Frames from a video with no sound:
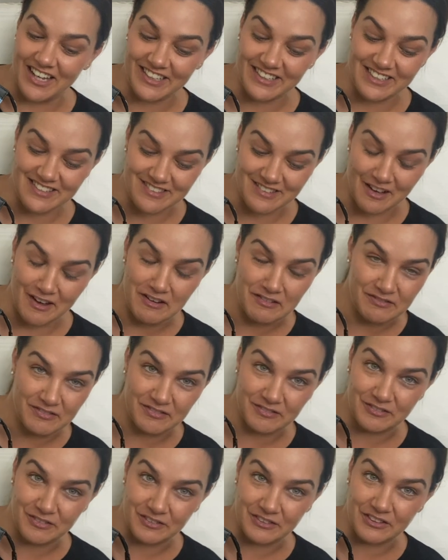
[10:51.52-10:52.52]
this off
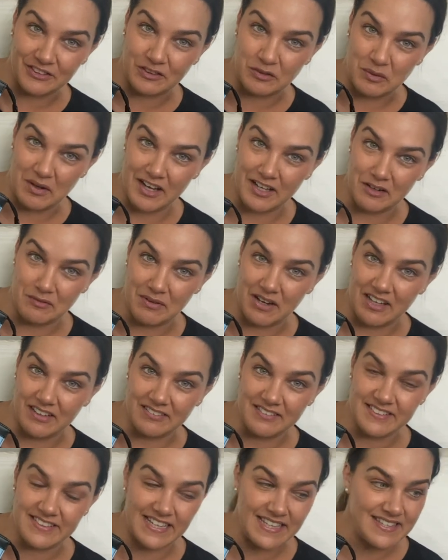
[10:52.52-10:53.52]
for quite a while,
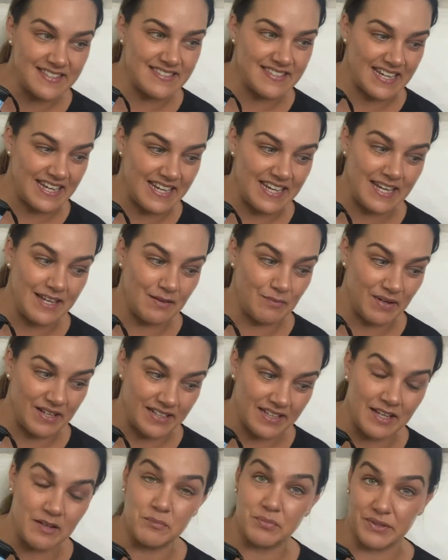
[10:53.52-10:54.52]
since he
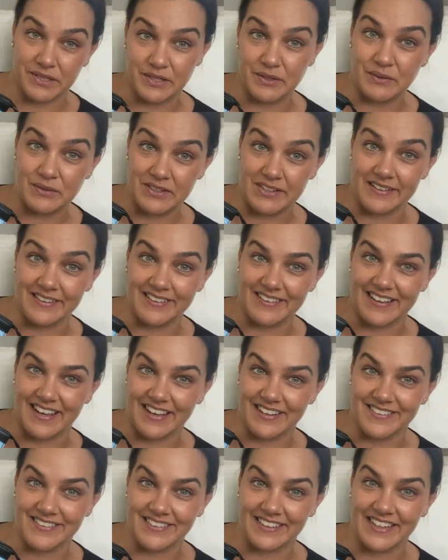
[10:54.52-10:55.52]
went and pre-ordered it,
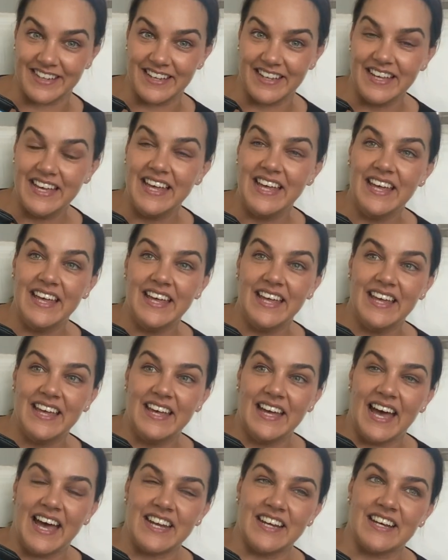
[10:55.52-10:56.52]
actually.
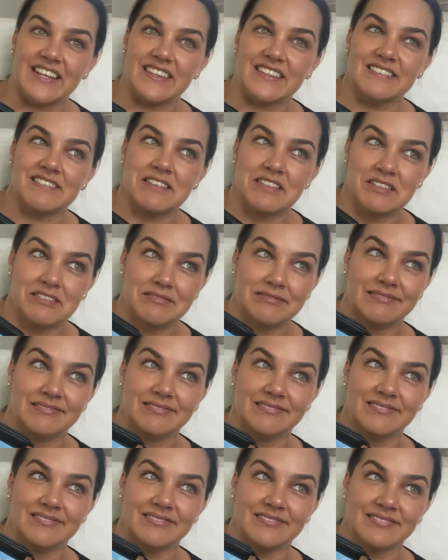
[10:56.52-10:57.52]
And I thought,
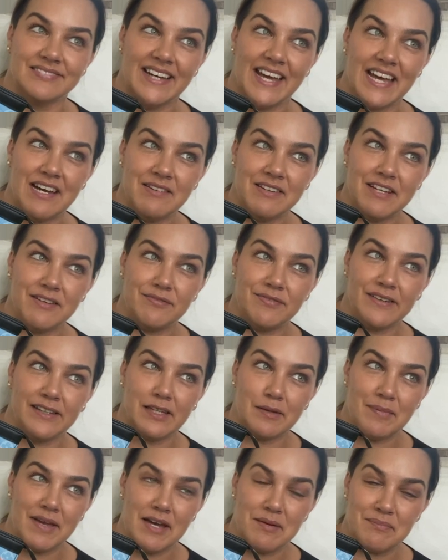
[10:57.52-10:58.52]
oh, how would he feel
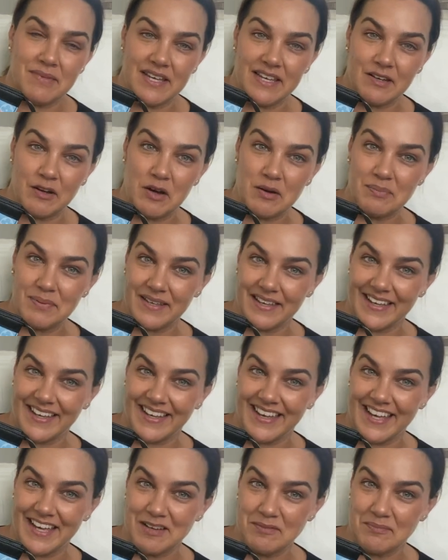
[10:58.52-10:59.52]
about me copying
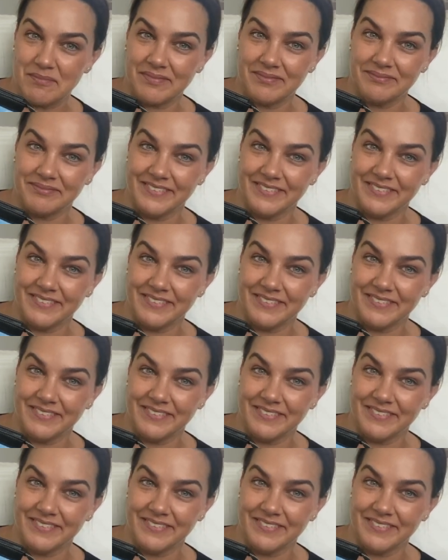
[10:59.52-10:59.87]
him?